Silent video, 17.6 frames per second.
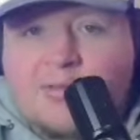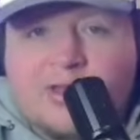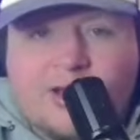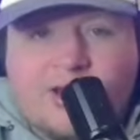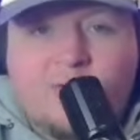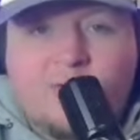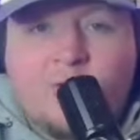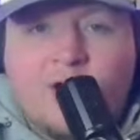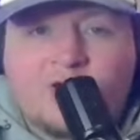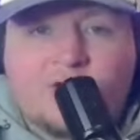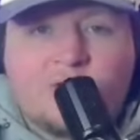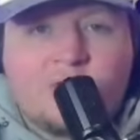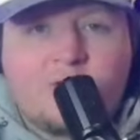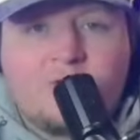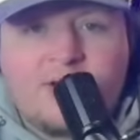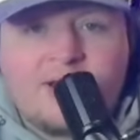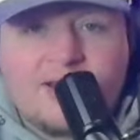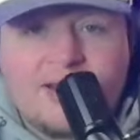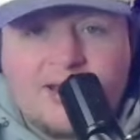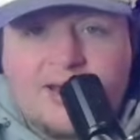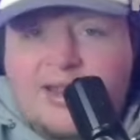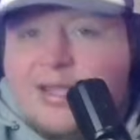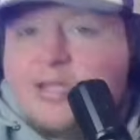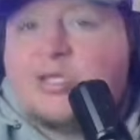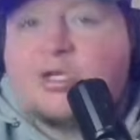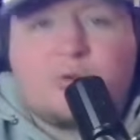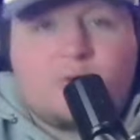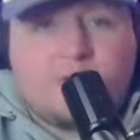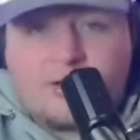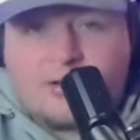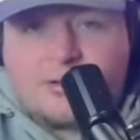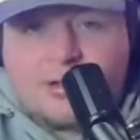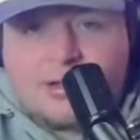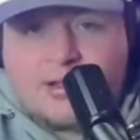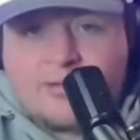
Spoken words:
leading rusher in history